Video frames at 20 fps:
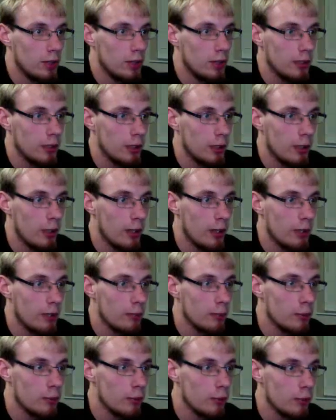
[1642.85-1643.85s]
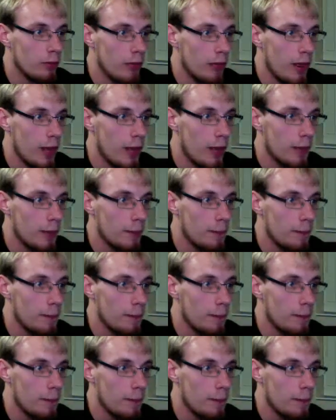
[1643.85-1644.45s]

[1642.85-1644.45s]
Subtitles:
and go ahead and move that.